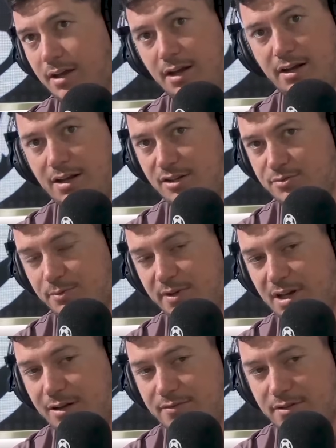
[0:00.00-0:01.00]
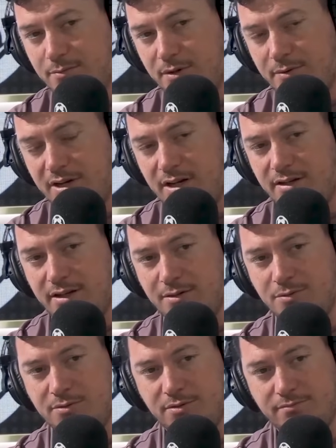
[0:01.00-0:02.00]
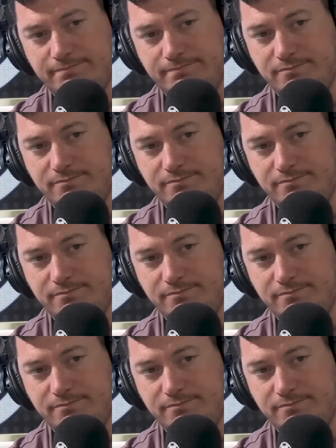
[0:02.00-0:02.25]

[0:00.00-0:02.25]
and then we went on then and won